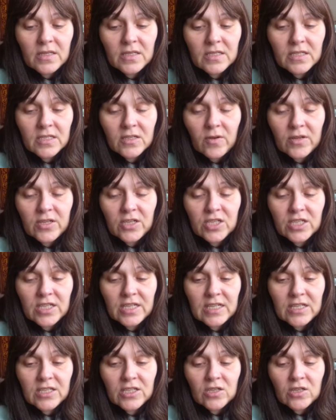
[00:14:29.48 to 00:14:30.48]
so I just
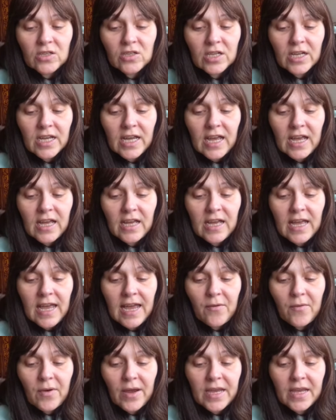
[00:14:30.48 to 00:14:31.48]
need to look at
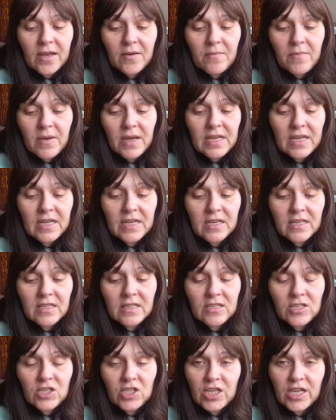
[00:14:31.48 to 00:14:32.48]
how I can make
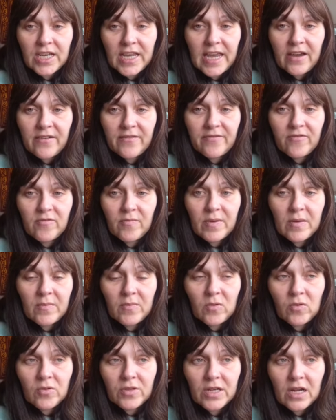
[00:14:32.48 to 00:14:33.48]
this year count for a bit
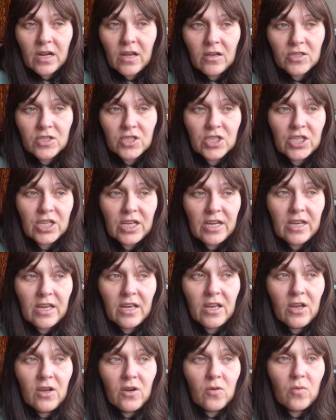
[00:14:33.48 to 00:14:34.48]
more than last year,
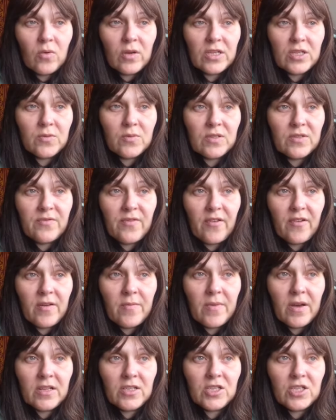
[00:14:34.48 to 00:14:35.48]
which was very
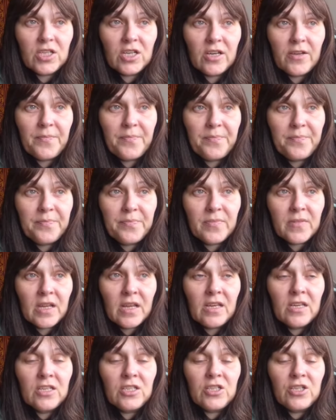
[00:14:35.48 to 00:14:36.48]
much a
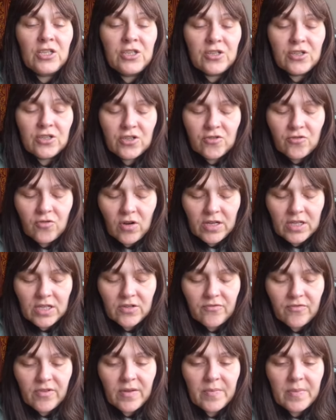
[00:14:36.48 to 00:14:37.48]
just trying
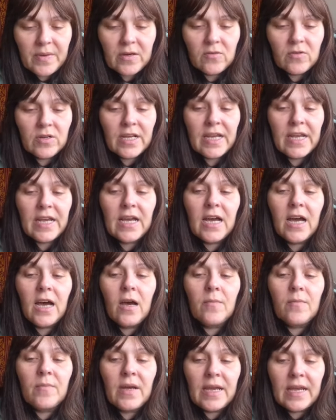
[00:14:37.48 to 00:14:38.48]
to rebuild
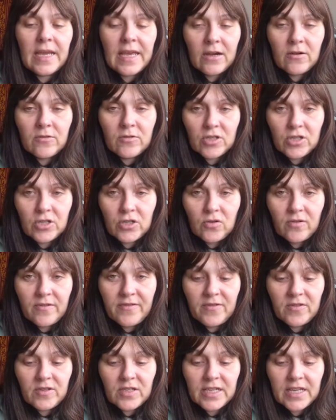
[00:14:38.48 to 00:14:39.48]
income and get on a sure
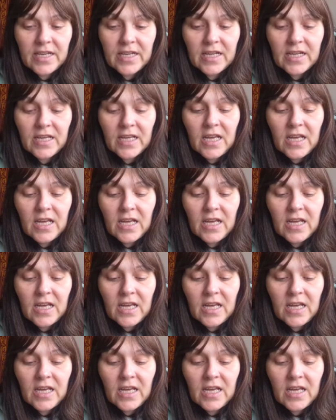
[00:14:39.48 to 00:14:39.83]
footing.